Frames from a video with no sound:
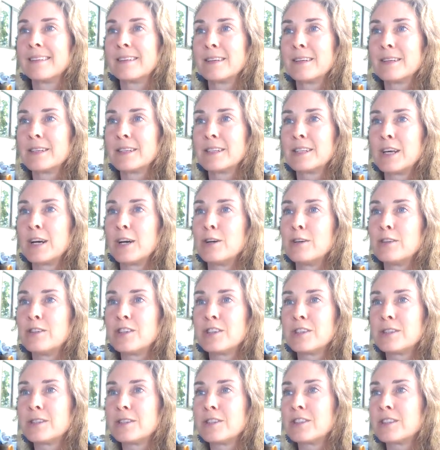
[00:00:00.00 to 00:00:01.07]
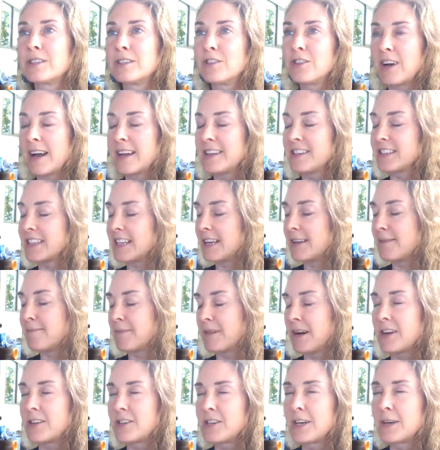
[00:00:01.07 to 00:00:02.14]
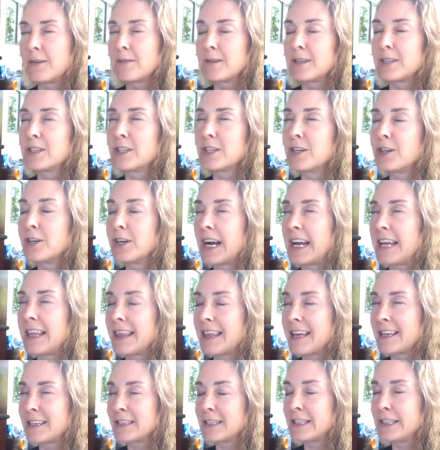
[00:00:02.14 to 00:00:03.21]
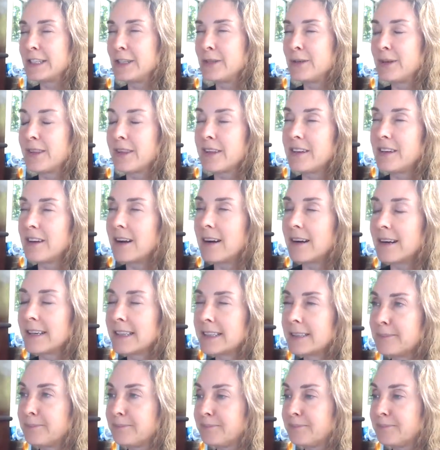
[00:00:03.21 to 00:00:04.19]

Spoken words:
So just dry skin brushing was a great thing to do in the dark.